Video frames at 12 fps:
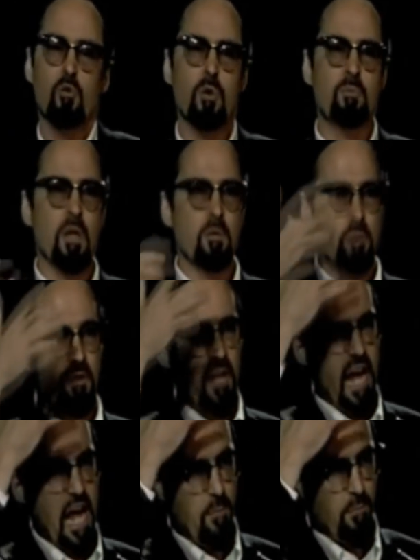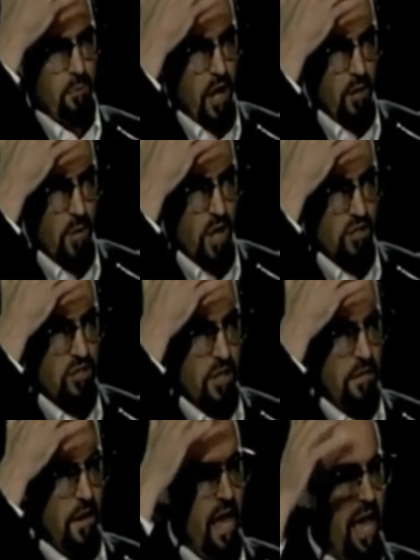were people that had prayer marks
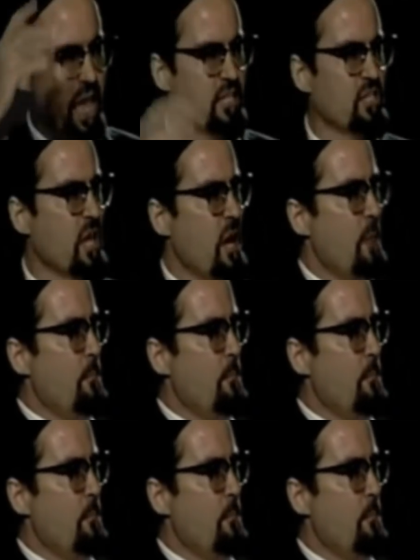on their heads.